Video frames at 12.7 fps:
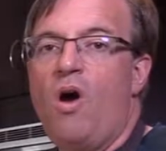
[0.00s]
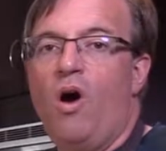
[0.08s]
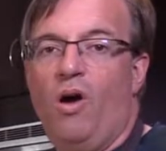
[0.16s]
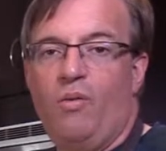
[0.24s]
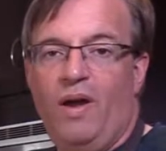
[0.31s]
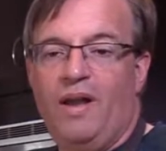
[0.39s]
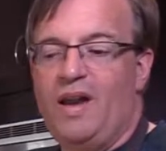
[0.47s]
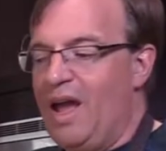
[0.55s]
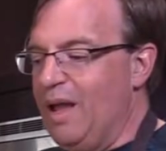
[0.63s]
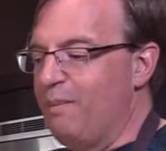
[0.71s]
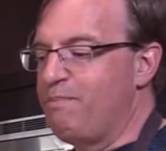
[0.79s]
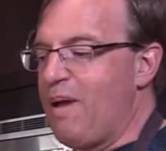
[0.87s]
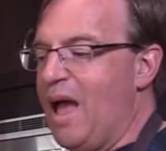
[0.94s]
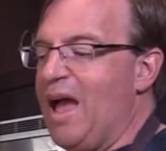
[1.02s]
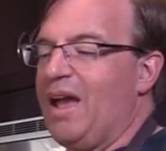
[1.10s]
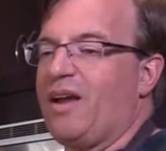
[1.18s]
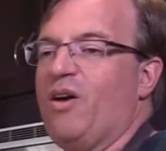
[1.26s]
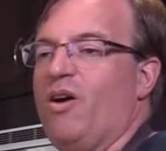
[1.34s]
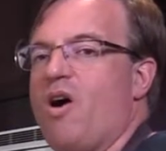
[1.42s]
All right, I'm
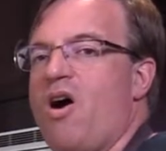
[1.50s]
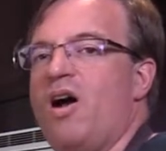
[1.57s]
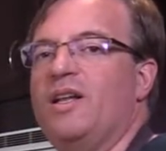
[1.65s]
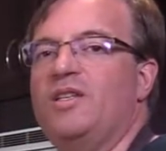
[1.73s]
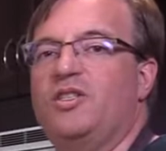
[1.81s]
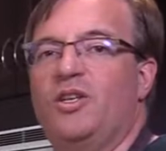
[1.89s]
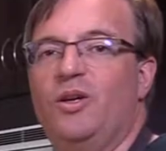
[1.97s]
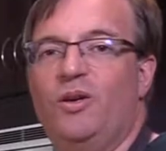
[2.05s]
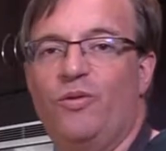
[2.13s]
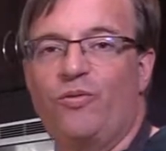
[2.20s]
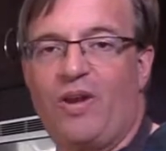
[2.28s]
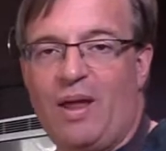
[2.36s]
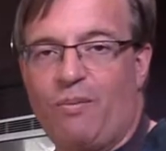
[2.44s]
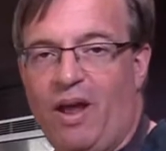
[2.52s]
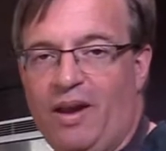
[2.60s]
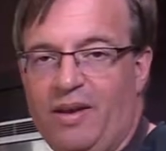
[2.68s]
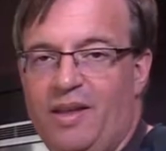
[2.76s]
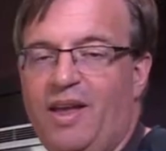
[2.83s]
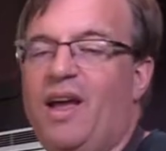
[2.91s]
back onto
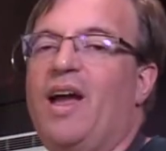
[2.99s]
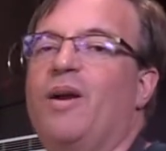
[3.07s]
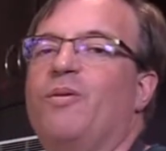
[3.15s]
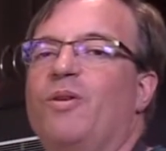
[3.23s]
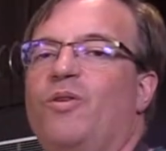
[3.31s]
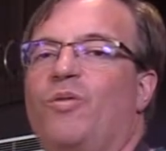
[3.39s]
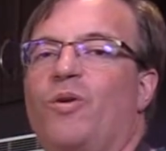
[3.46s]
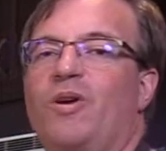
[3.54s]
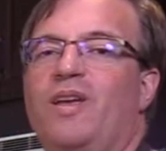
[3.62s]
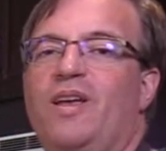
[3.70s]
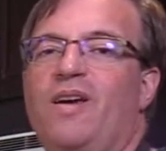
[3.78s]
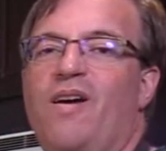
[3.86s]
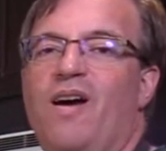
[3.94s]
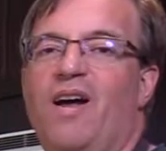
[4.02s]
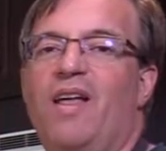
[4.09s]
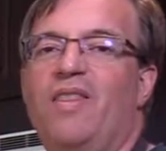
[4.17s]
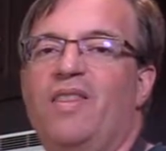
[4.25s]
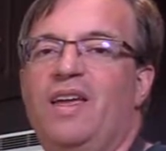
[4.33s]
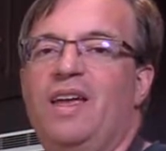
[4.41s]
flatbread. I was working
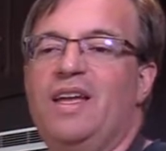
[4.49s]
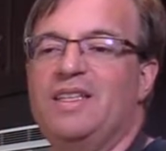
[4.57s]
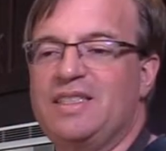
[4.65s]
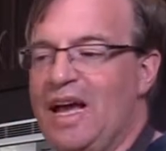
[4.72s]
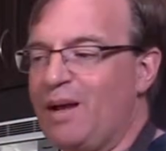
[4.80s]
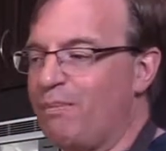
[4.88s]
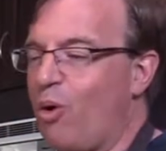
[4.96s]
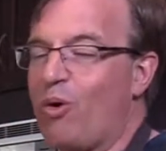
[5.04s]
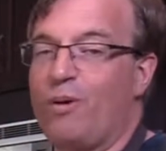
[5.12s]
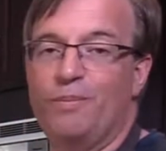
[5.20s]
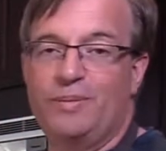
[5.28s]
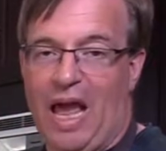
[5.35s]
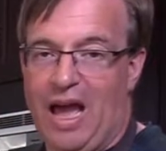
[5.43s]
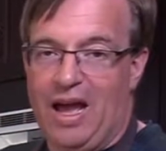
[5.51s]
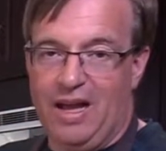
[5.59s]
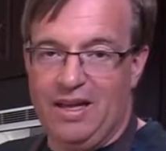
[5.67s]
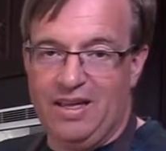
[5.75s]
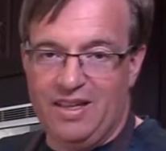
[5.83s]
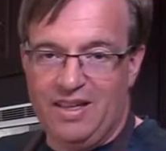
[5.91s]
on the
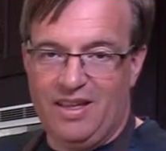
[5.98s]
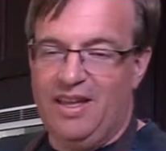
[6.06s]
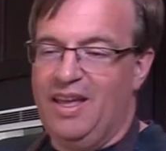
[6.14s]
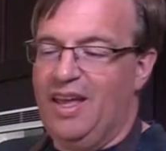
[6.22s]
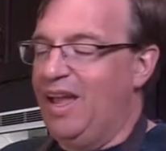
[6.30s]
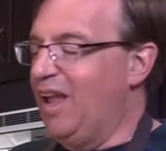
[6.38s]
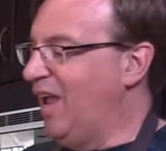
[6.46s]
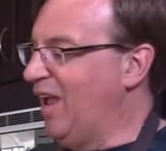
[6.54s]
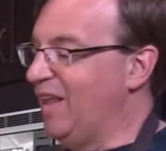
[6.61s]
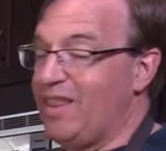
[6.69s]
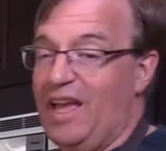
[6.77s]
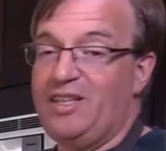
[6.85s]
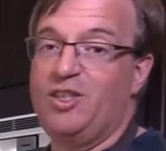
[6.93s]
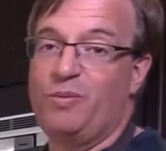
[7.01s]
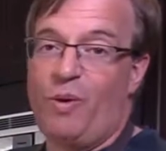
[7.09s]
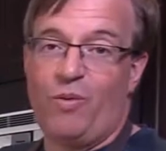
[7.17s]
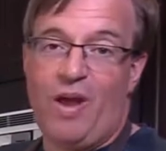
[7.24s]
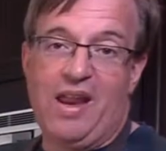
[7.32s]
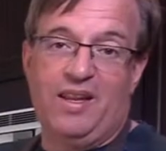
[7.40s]
tteokbokkeumtang, and that's just
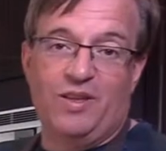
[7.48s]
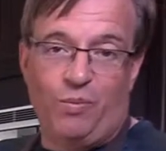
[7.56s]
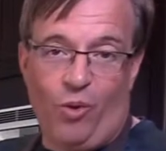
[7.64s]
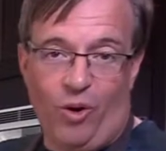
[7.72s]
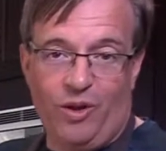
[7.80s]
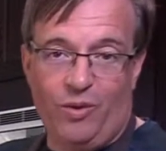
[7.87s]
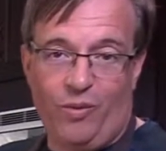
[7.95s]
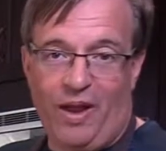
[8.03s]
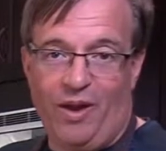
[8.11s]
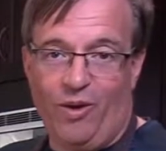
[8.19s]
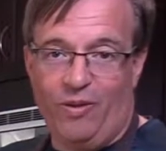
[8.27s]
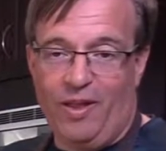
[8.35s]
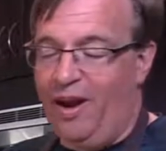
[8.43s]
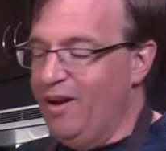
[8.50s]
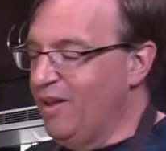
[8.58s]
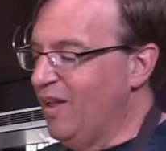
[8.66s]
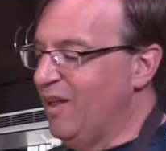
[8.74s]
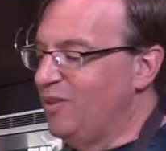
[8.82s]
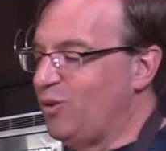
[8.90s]
about ready. It's boiling away over
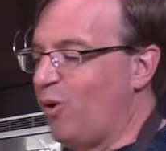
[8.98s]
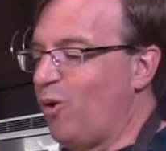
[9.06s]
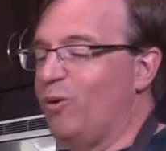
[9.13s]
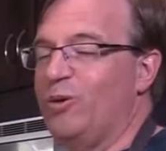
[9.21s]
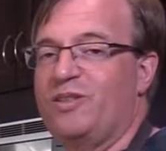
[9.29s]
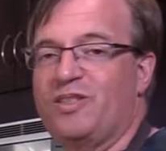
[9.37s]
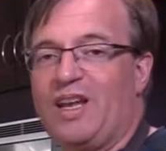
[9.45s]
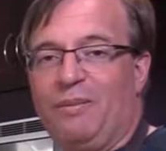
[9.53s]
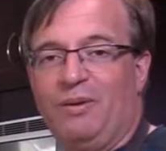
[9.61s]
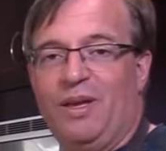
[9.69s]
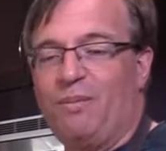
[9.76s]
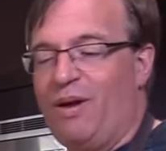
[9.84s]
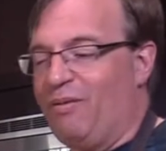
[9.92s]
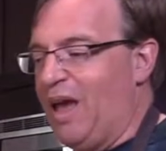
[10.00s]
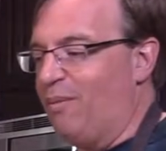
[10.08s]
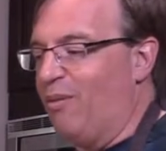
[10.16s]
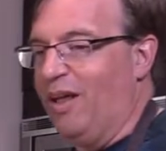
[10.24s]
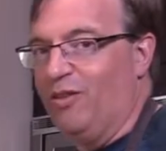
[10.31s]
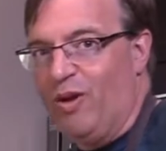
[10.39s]
there, so it's time to get my
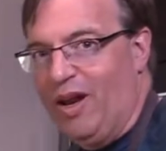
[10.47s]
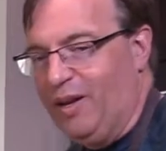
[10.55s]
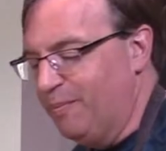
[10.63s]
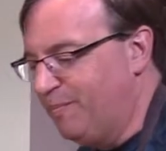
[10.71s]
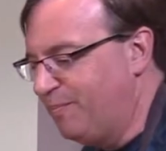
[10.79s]
flatbreads ready.